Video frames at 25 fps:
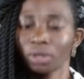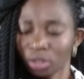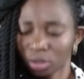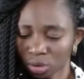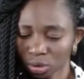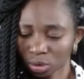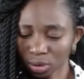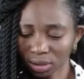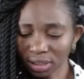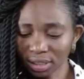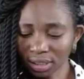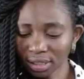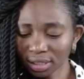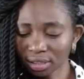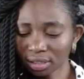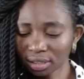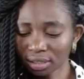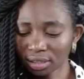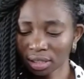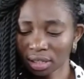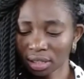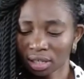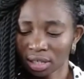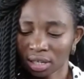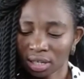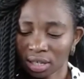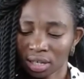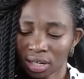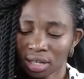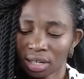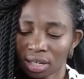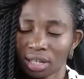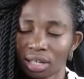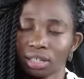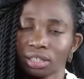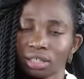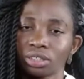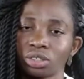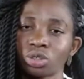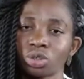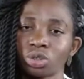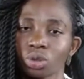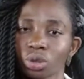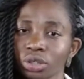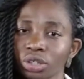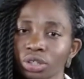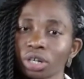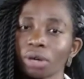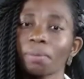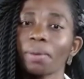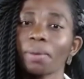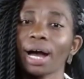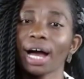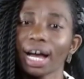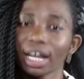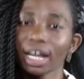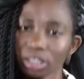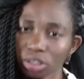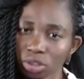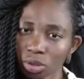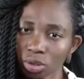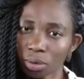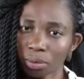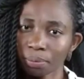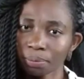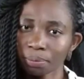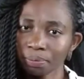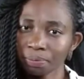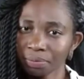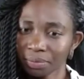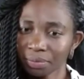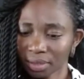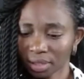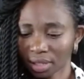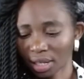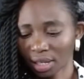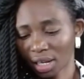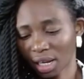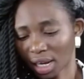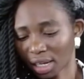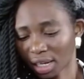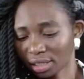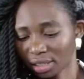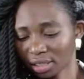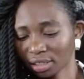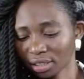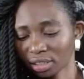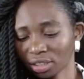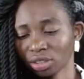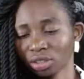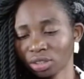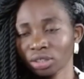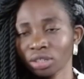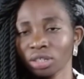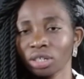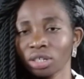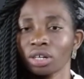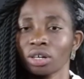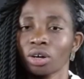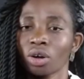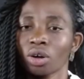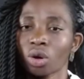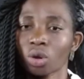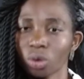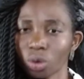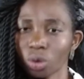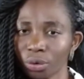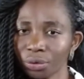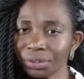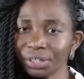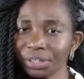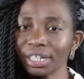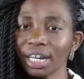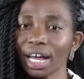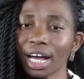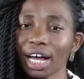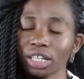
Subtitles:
So this is sodium atom and this is chlorine